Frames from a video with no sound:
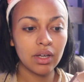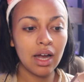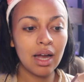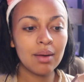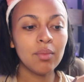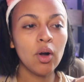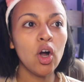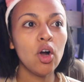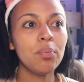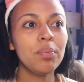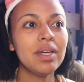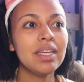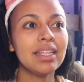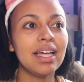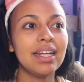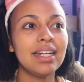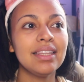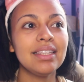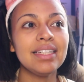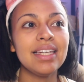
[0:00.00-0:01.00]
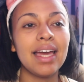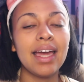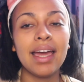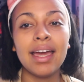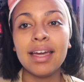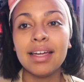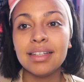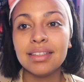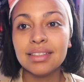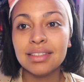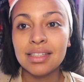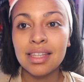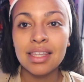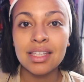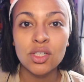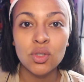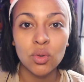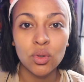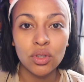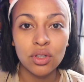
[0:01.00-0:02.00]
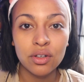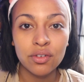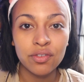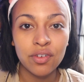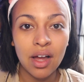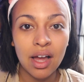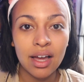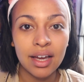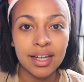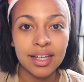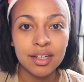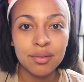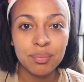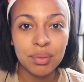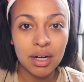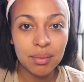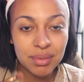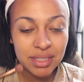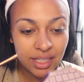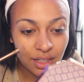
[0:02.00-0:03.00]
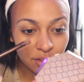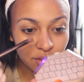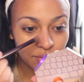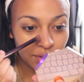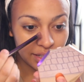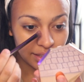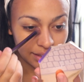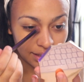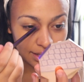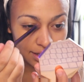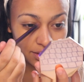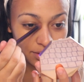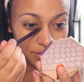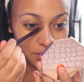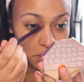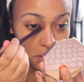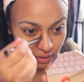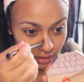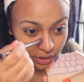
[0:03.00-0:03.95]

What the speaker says: I'm hoping that in the end this will look fine, but I'm gonna tell you right now,